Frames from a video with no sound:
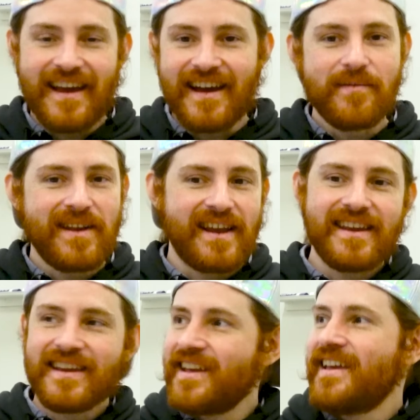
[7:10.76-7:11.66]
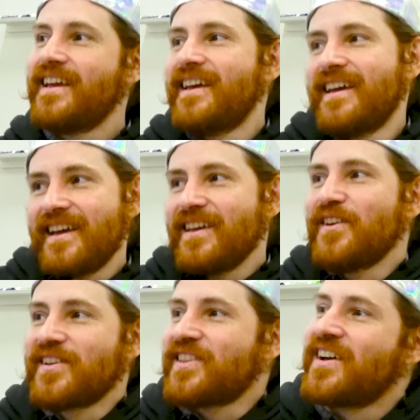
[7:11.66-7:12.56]
Yeah. I mean, like...
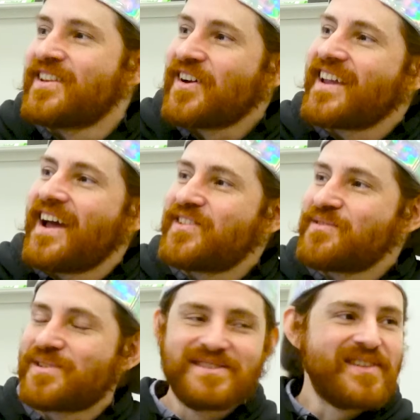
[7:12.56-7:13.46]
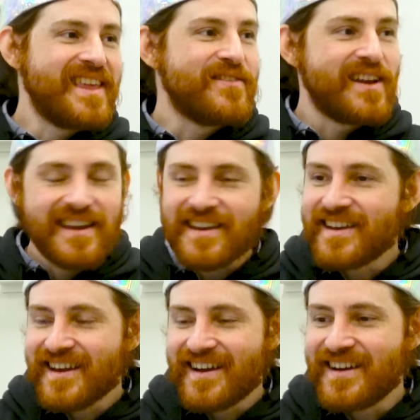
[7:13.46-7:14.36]
You know, talking afterwards with him, like
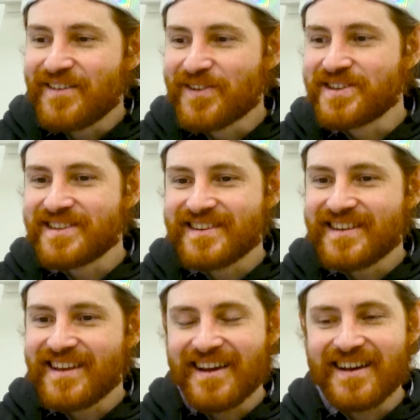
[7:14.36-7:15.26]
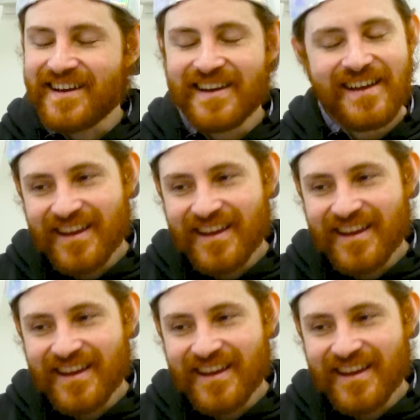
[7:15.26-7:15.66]
he, of course, yeah,